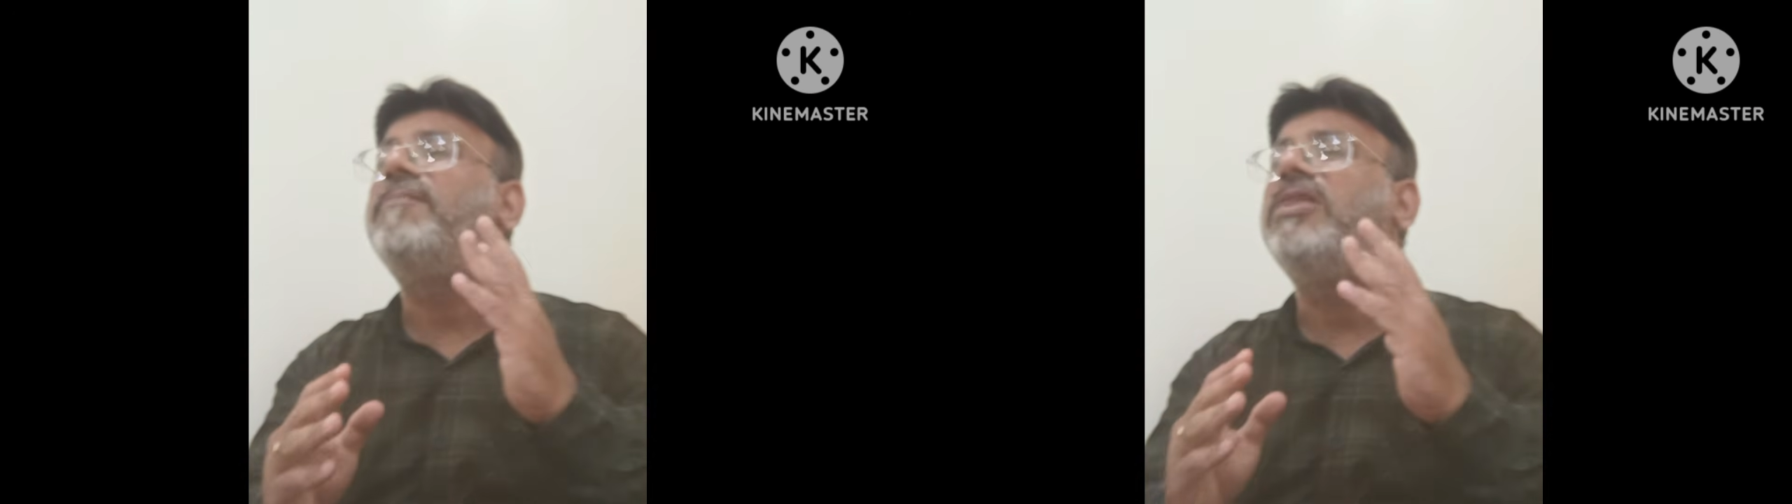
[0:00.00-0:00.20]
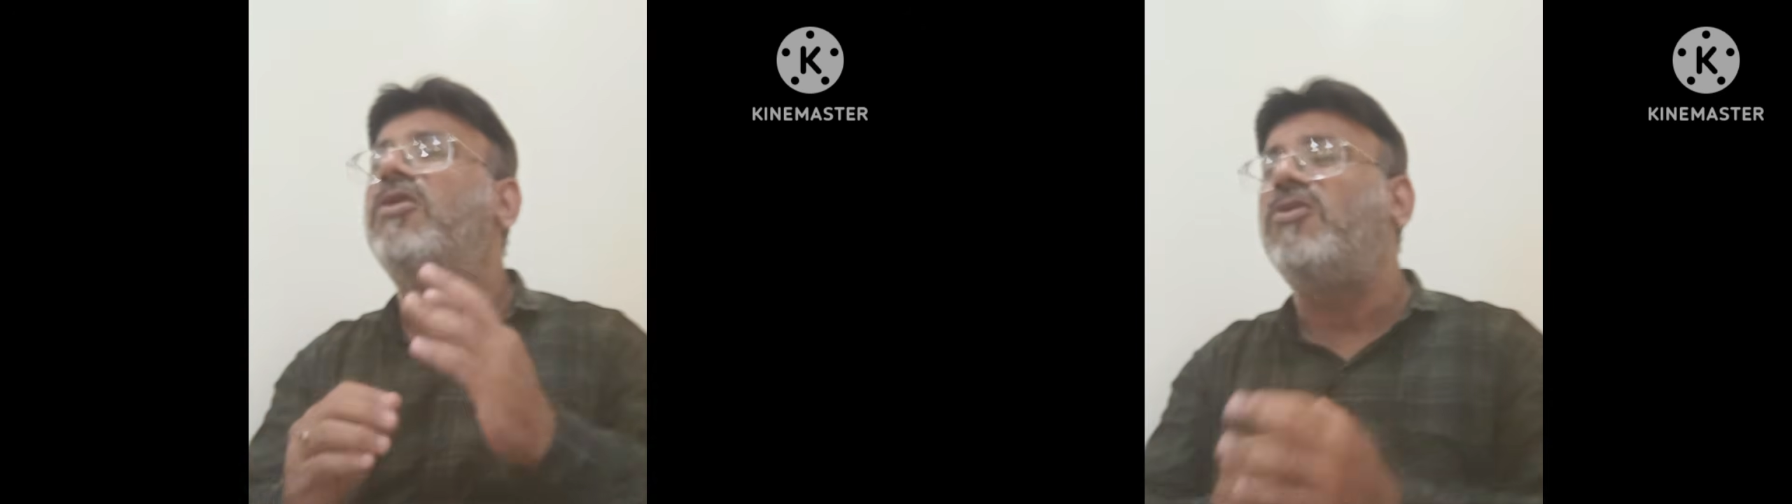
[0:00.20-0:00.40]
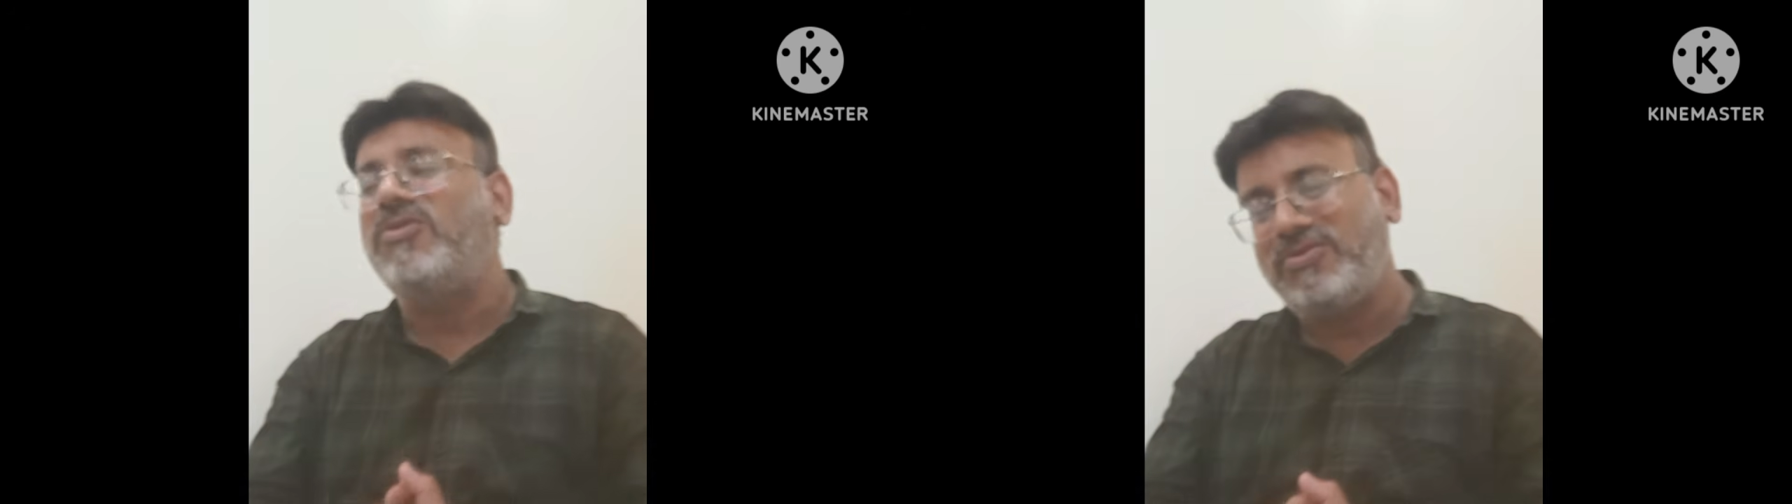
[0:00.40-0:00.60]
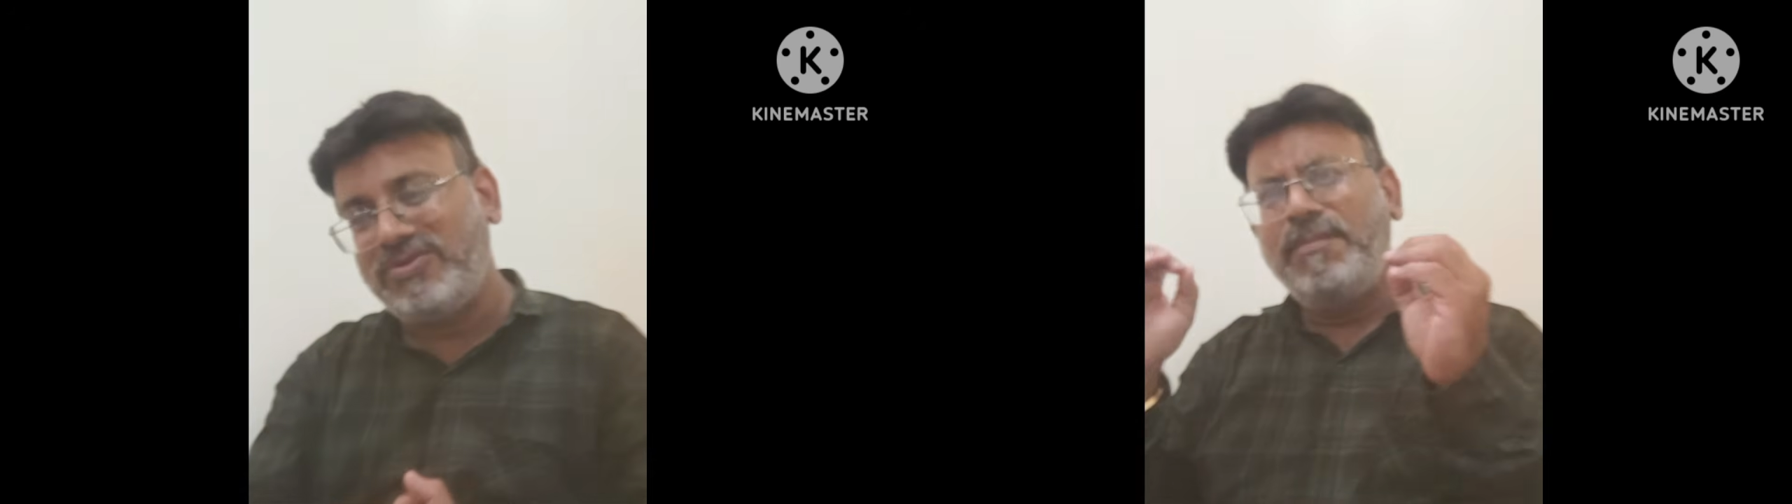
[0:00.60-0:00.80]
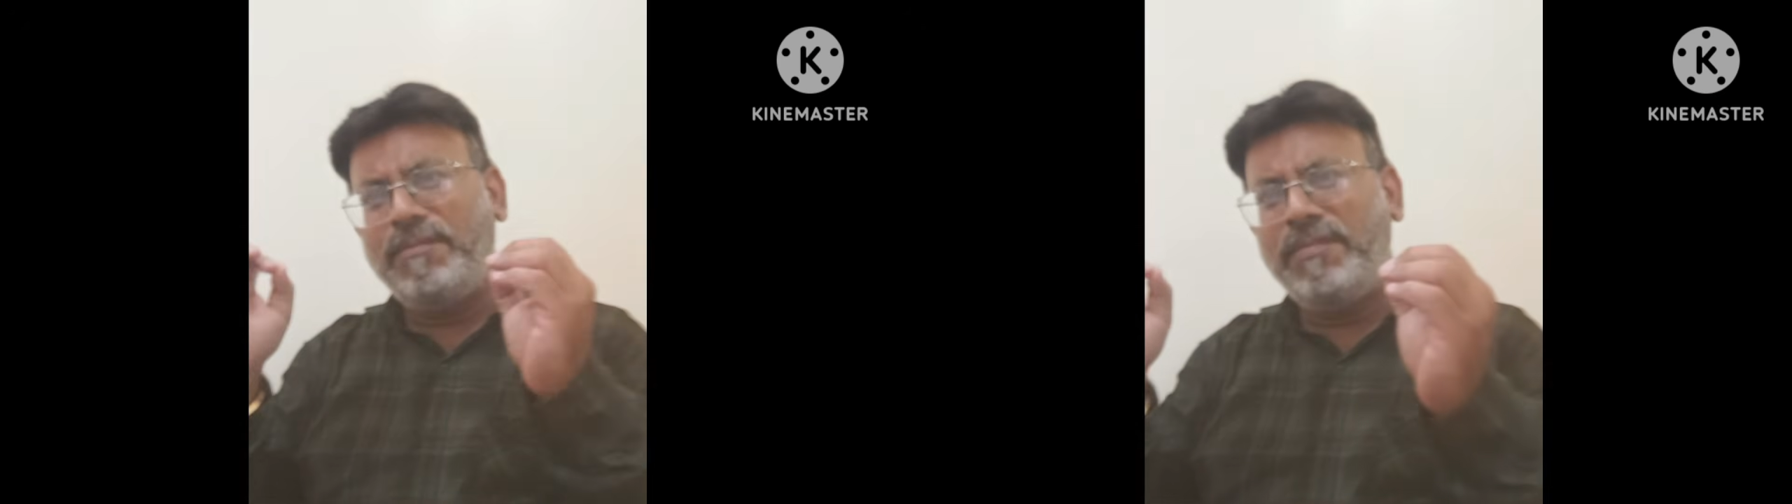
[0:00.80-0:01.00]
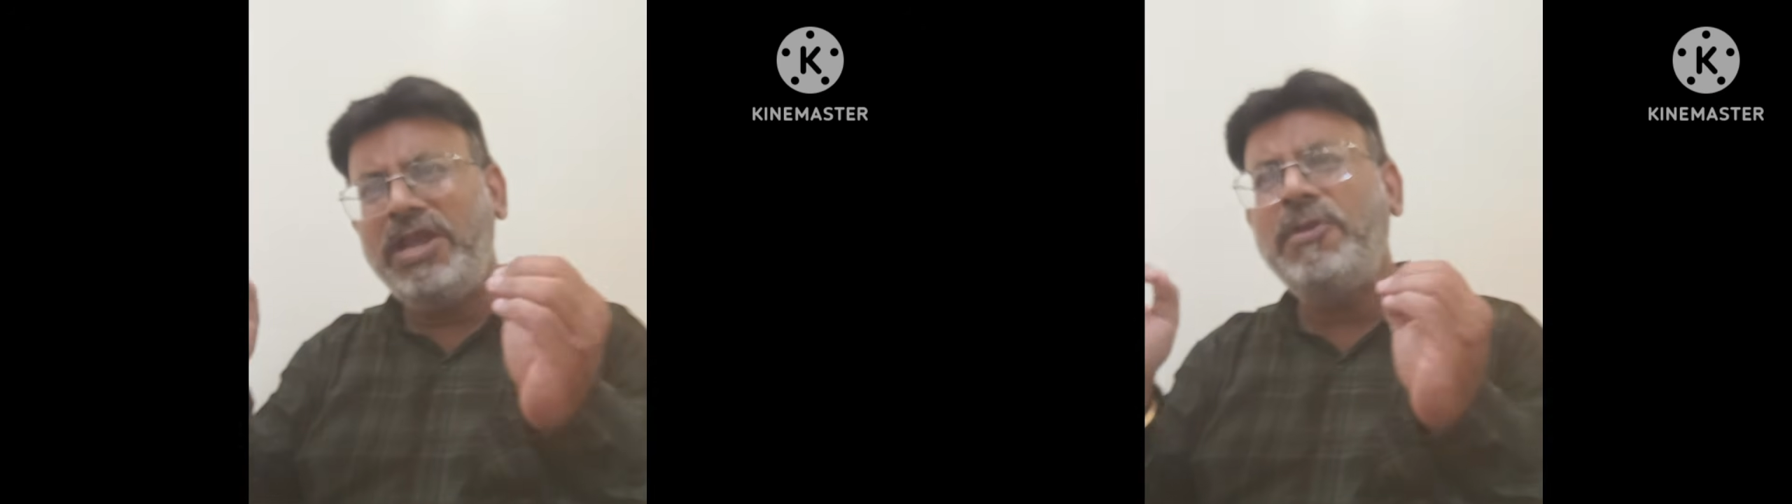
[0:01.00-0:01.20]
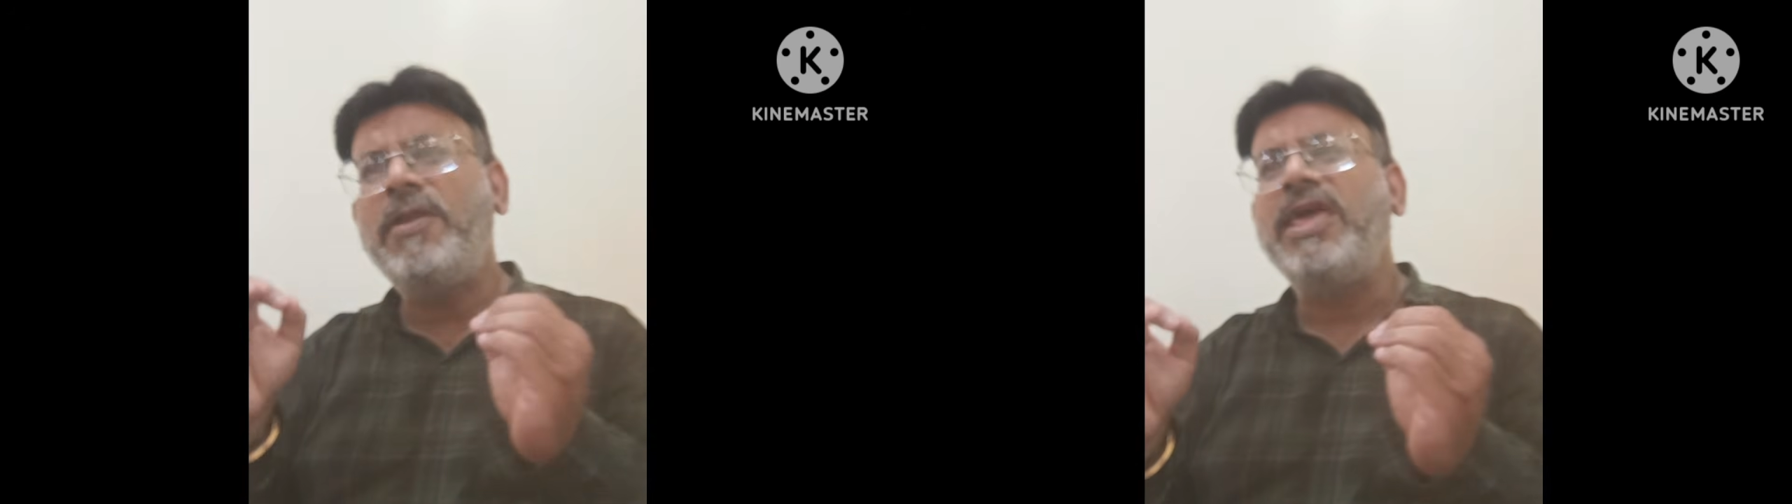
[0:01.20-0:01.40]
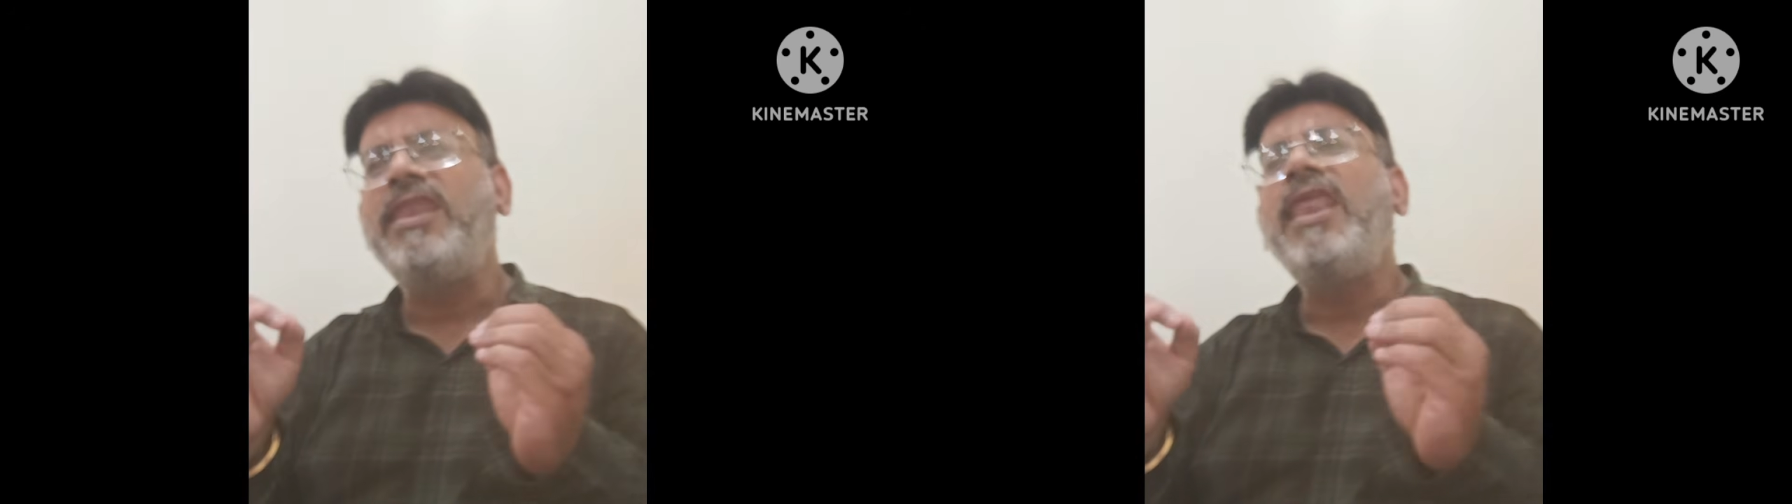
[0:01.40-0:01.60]
below.
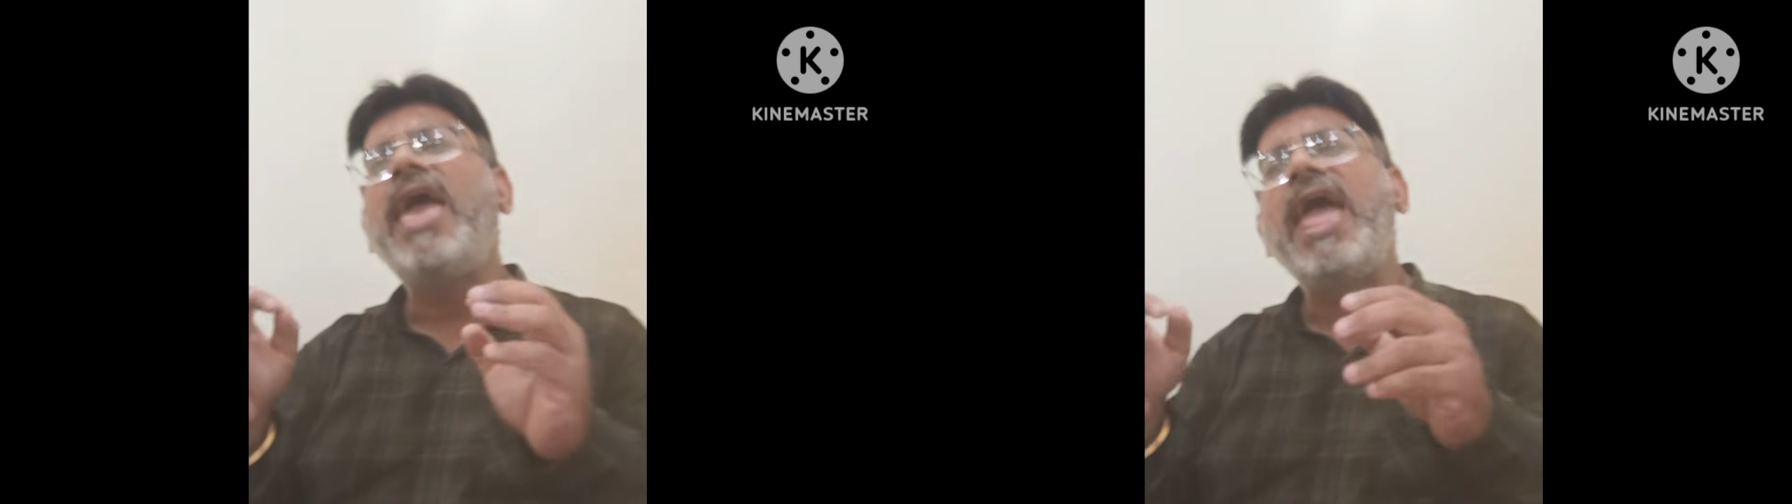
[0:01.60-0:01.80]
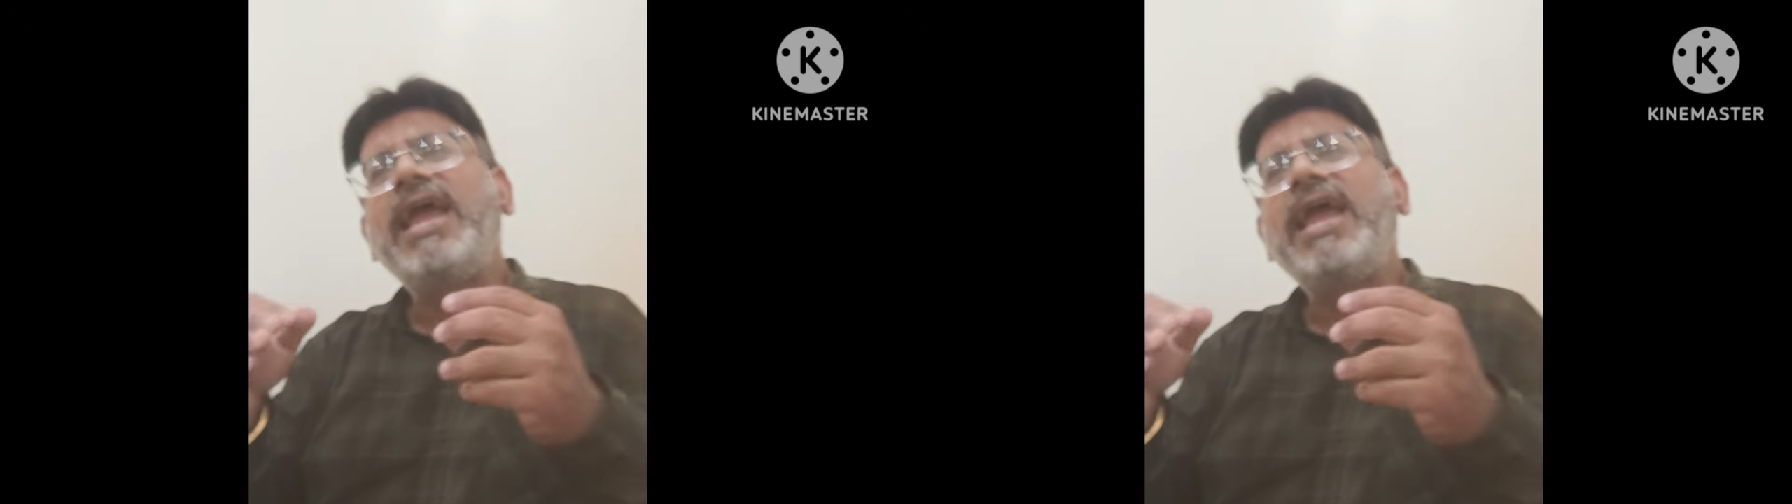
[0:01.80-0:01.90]
Midbrain